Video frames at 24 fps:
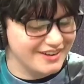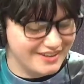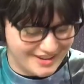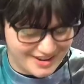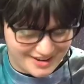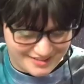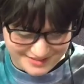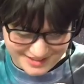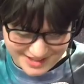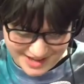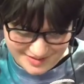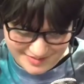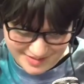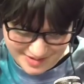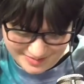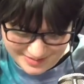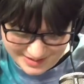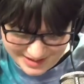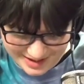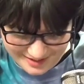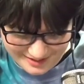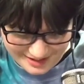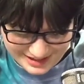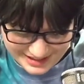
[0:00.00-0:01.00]
off topic,
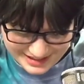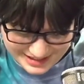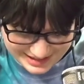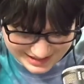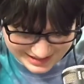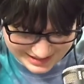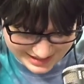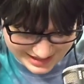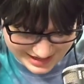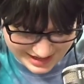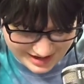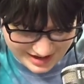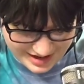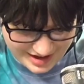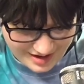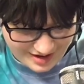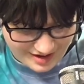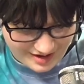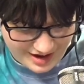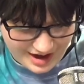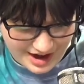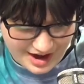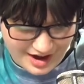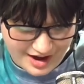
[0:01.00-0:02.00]
but I wanted to say
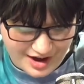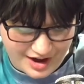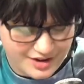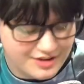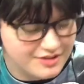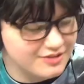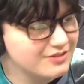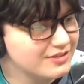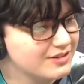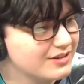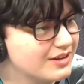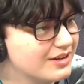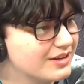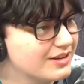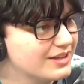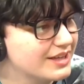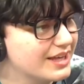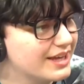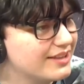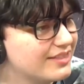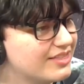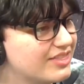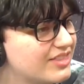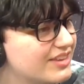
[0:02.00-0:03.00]
uh, I don't
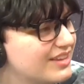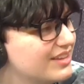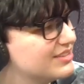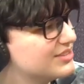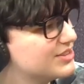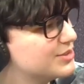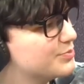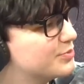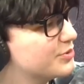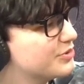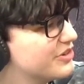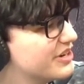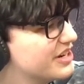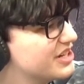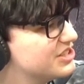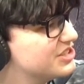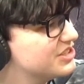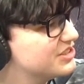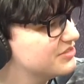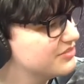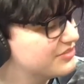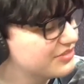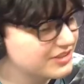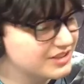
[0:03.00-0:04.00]
get the
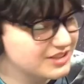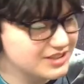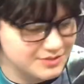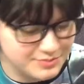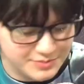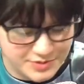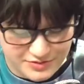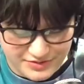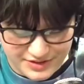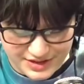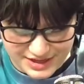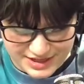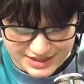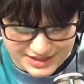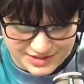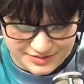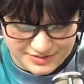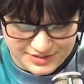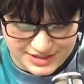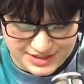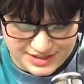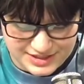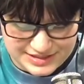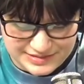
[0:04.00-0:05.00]
inspiration for this movie because it
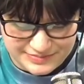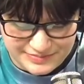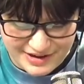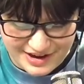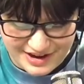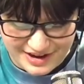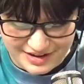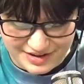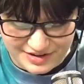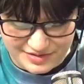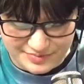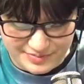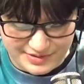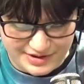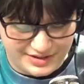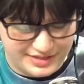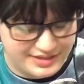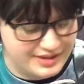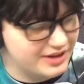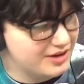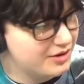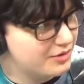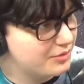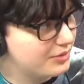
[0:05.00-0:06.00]
was inspired by
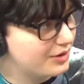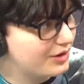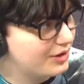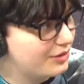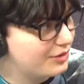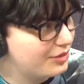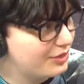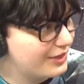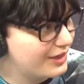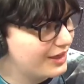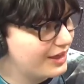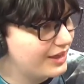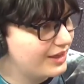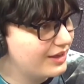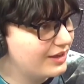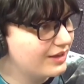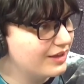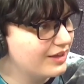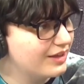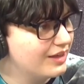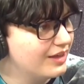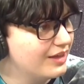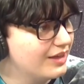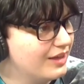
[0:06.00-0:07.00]
like a real thing,
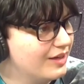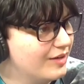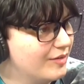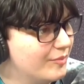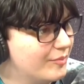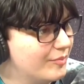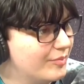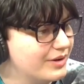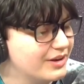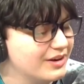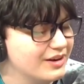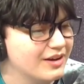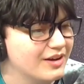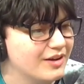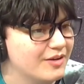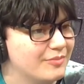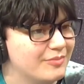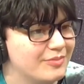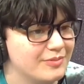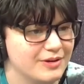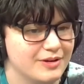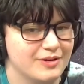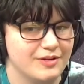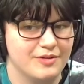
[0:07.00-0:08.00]
but
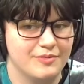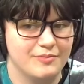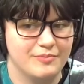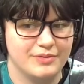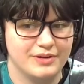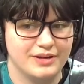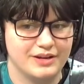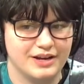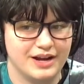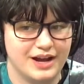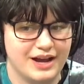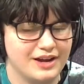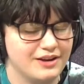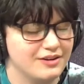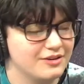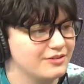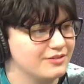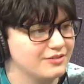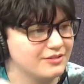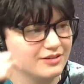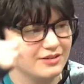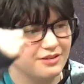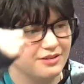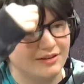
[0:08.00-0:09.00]
oh, but, but I
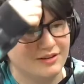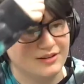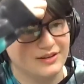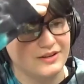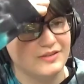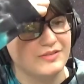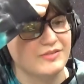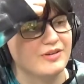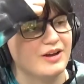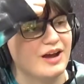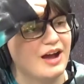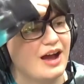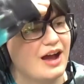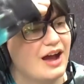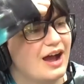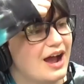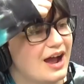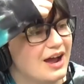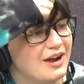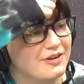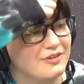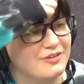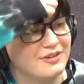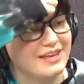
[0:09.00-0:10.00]
don't cute.
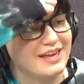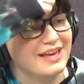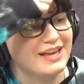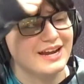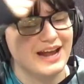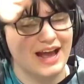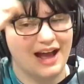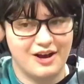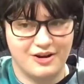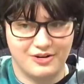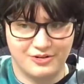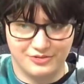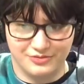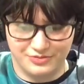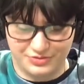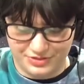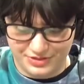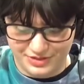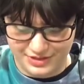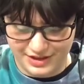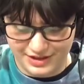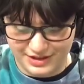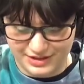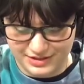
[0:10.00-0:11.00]
I don't get how
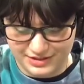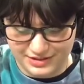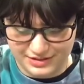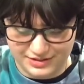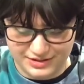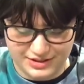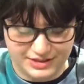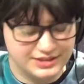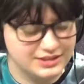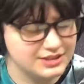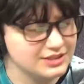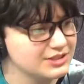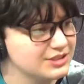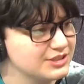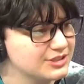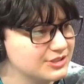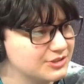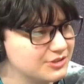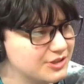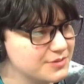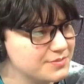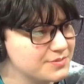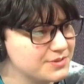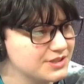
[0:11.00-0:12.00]
like like the
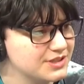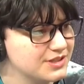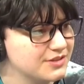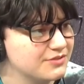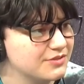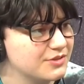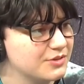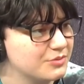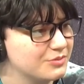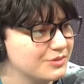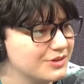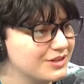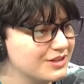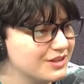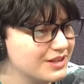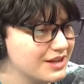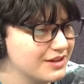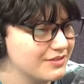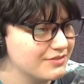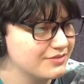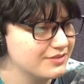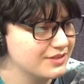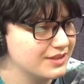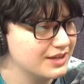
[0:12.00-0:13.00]
description of the real
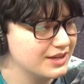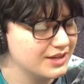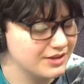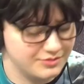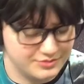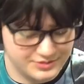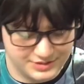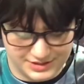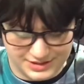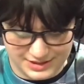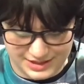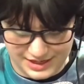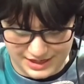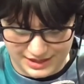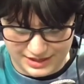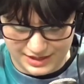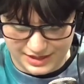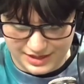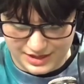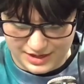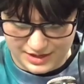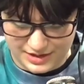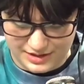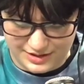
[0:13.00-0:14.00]
life thing was like
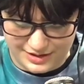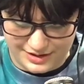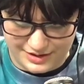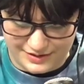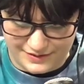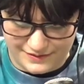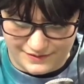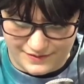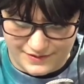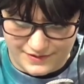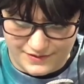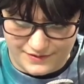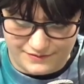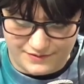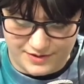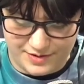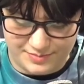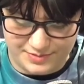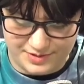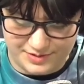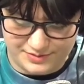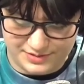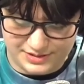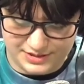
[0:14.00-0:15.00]
uh, a
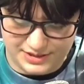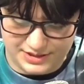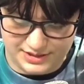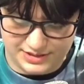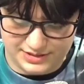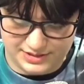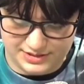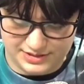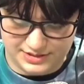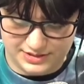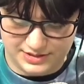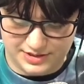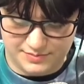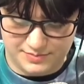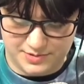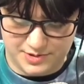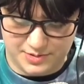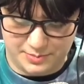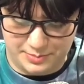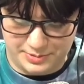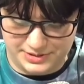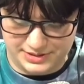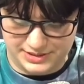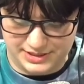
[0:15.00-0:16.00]
family of six claim they were
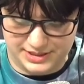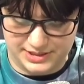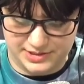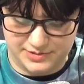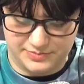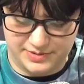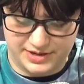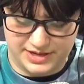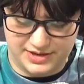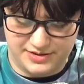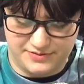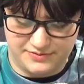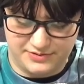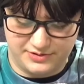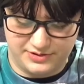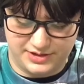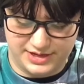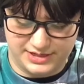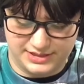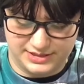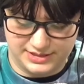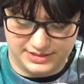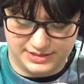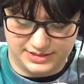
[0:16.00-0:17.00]
possessed by evil
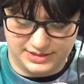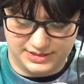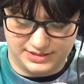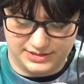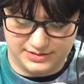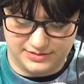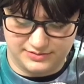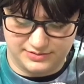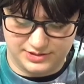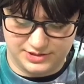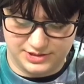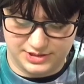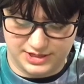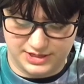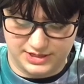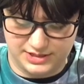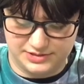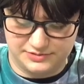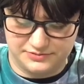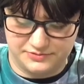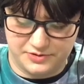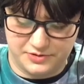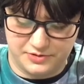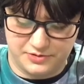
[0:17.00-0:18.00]
entities of the
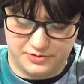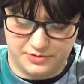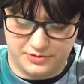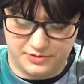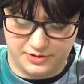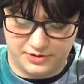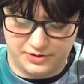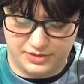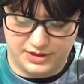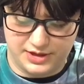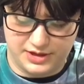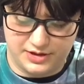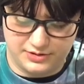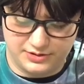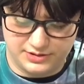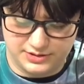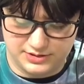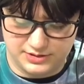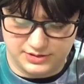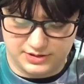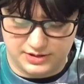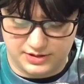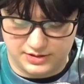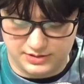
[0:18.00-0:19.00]
Chinese folklore. The
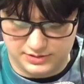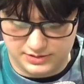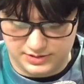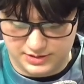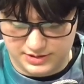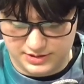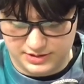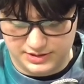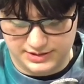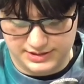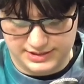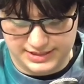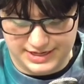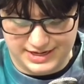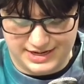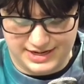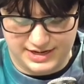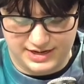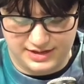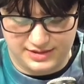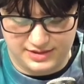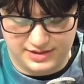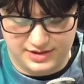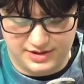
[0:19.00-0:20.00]
eldest daughter
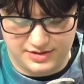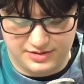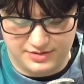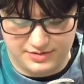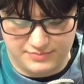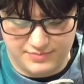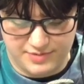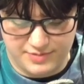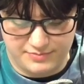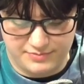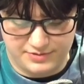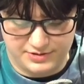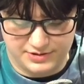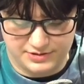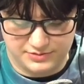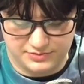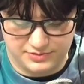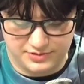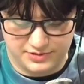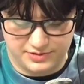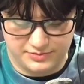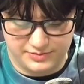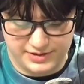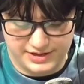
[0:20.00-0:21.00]
died, and the other members
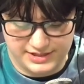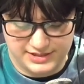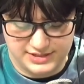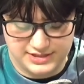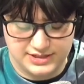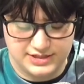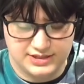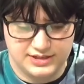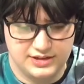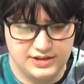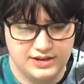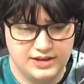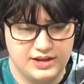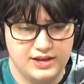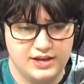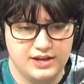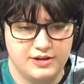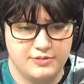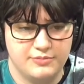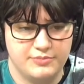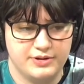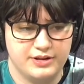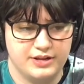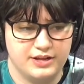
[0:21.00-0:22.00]
were arrested.
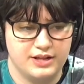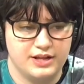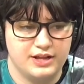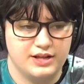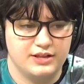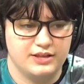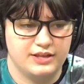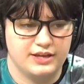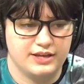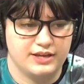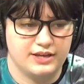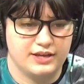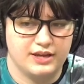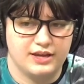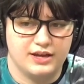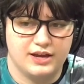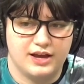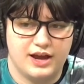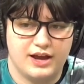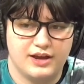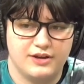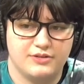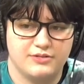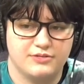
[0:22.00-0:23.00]
But like,
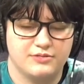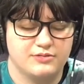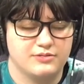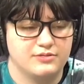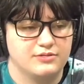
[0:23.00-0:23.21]
I don't,